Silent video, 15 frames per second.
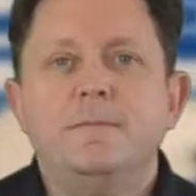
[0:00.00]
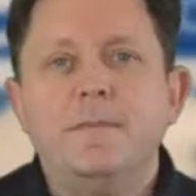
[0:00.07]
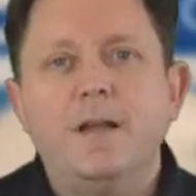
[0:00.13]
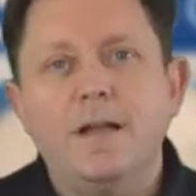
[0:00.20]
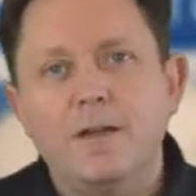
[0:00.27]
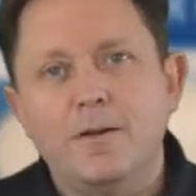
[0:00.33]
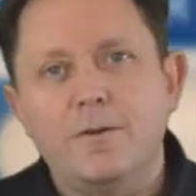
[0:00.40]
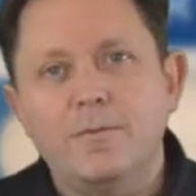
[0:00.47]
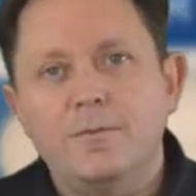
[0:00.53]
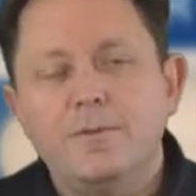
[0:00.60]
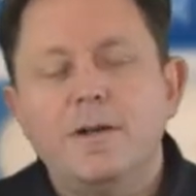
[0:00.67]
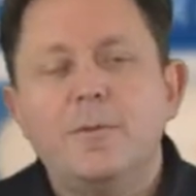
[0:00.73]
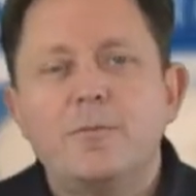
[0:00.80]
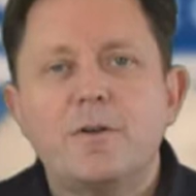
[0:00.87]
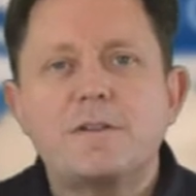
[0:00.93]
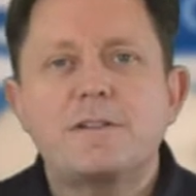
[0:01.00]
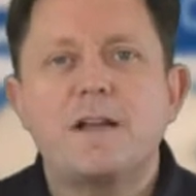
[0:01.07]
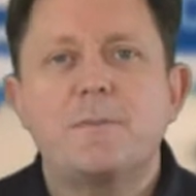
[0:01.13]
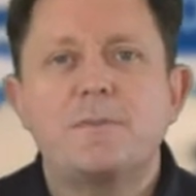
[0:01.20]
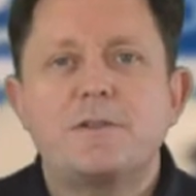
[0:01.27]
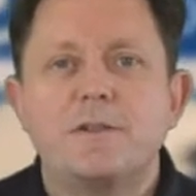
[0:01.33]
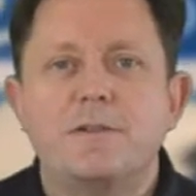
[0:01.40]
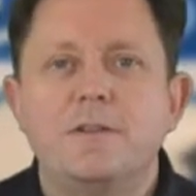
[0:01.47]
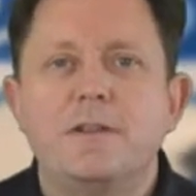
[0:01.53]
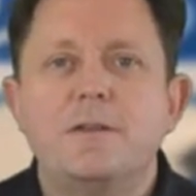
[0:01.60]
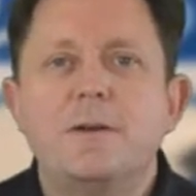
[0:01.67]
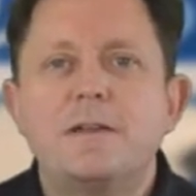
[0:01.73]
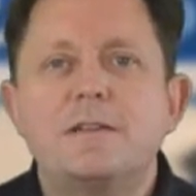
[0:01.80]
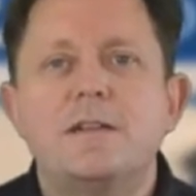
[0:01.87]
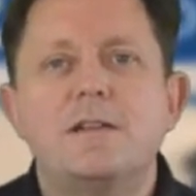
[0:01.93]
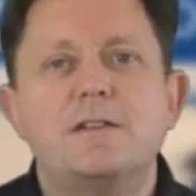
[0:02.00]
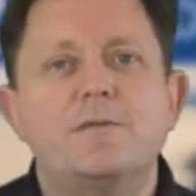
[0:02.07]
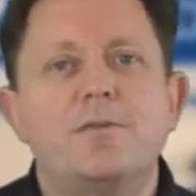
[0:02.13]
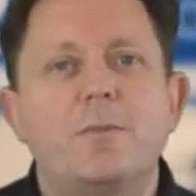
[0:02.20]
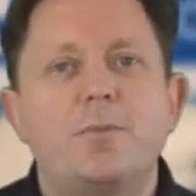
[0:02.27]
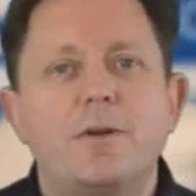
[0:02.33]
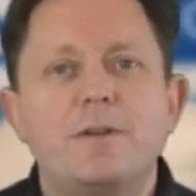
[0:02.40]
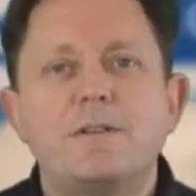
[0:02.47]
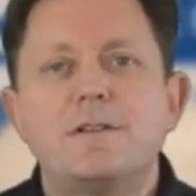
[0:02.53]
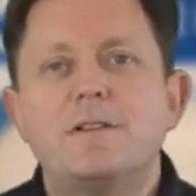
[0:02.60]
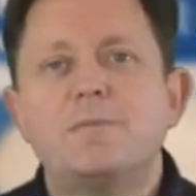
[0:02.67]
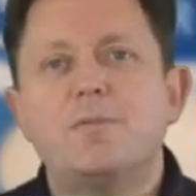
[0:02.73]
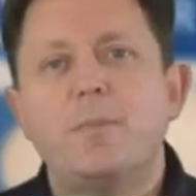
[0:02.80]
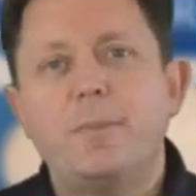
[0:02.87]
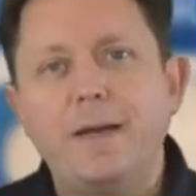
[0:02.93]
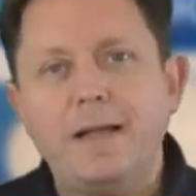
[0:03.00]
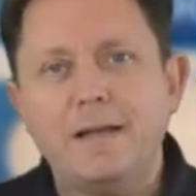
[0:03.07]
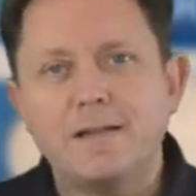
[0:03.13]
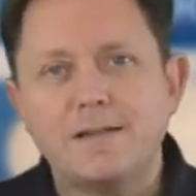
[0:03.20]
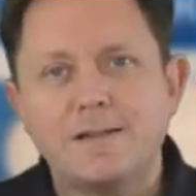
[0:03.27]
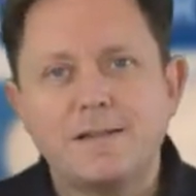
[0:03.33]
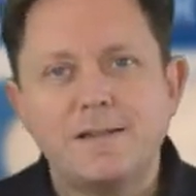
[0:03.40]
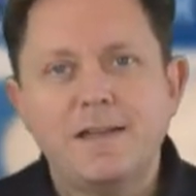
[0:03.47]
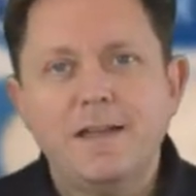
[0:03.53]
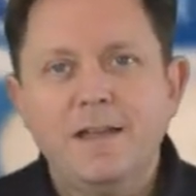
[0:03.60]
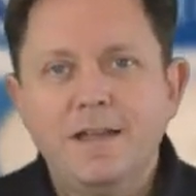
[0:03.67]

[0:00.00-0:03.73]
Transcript: Hello, I'm Rod Sampson, the US agent for Brunton's Propellers.